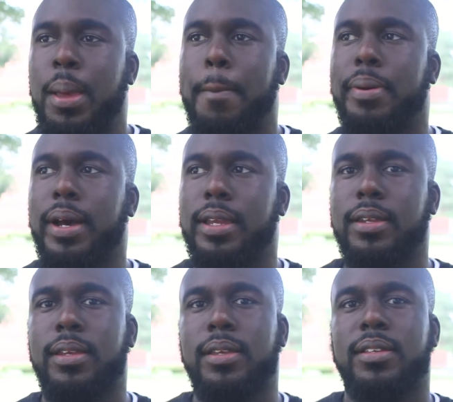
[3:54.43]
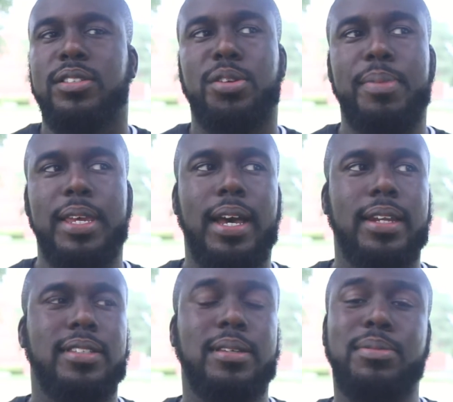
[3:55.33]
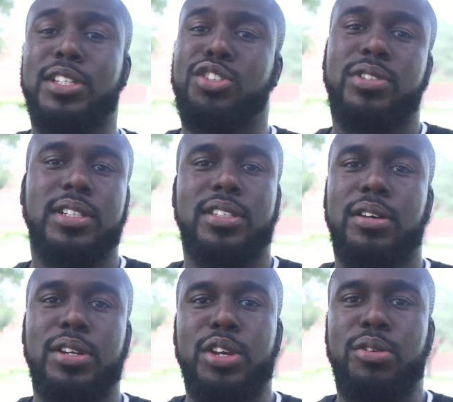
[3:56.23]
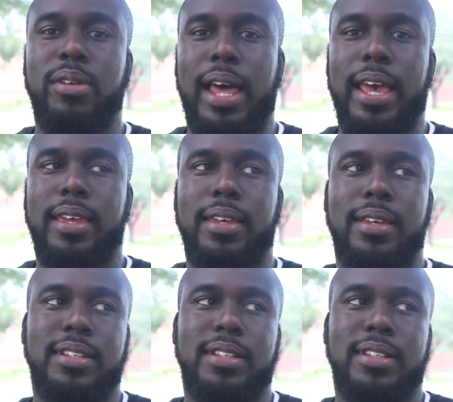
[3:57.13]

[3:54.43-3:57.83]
but to be honest, some things you just don't know you like